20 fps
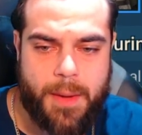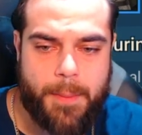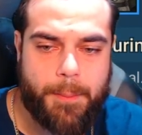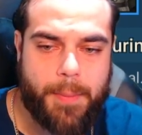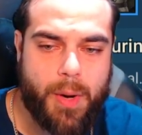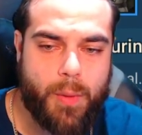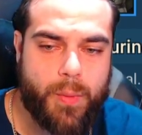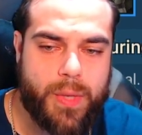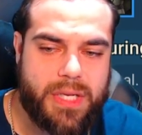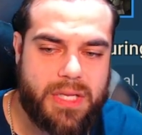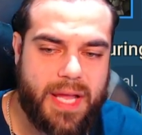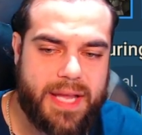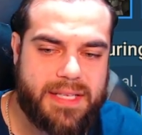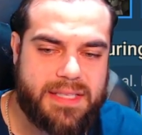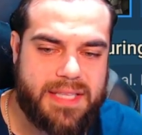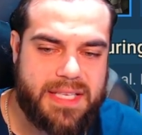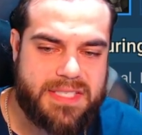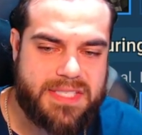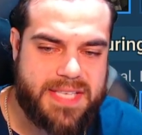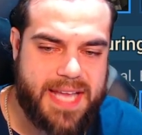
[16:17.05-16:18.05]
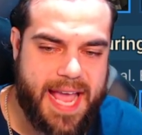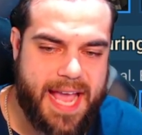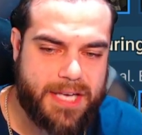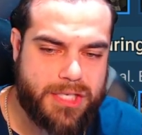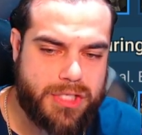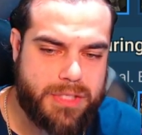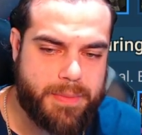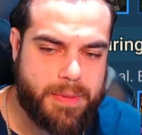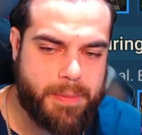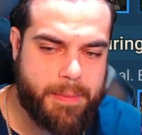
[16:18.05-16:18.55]
But we'd like this to
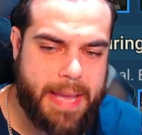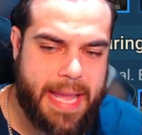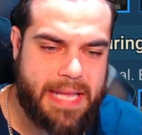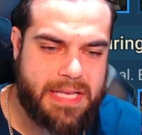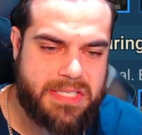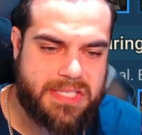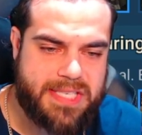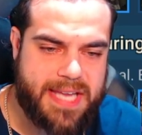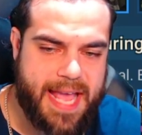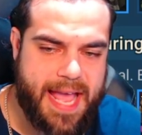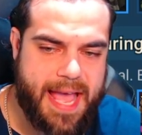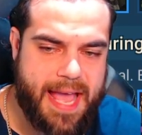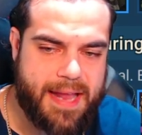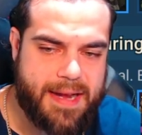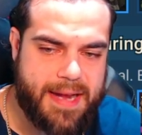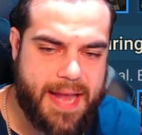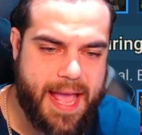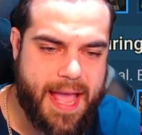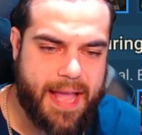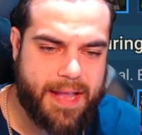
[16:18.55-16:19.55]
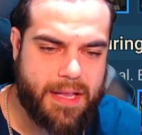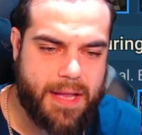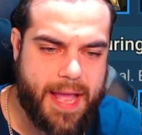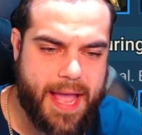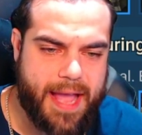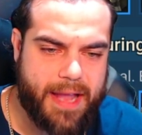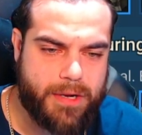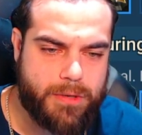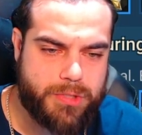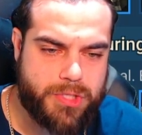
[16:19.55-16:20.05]
actually be main stat,
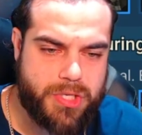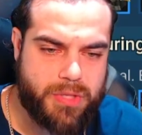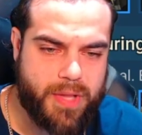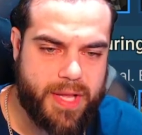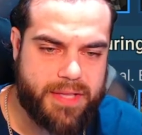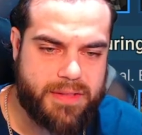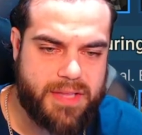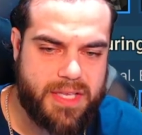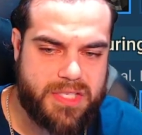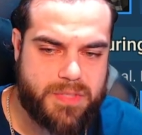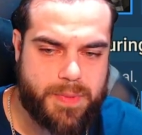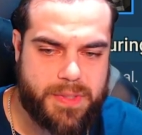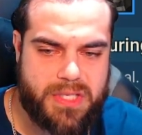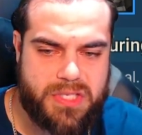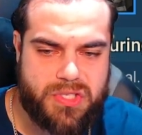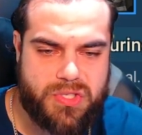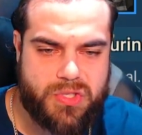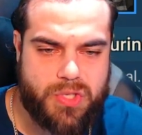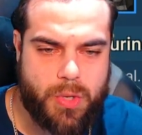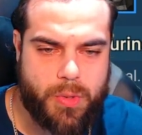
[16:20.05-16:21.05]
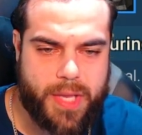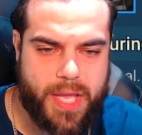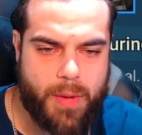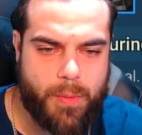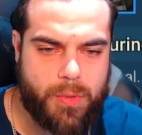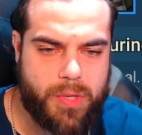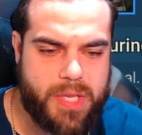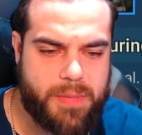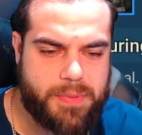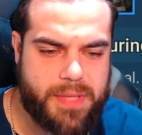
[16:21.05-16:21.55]
accuracy like this, but this is okay.
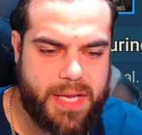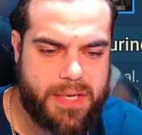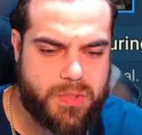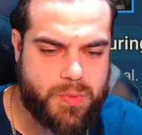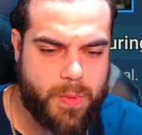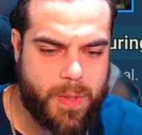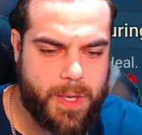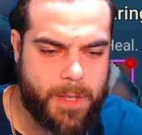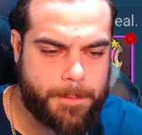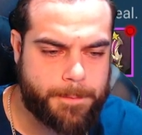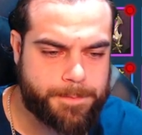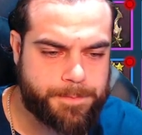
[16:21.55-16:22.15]
We'll keep that as well.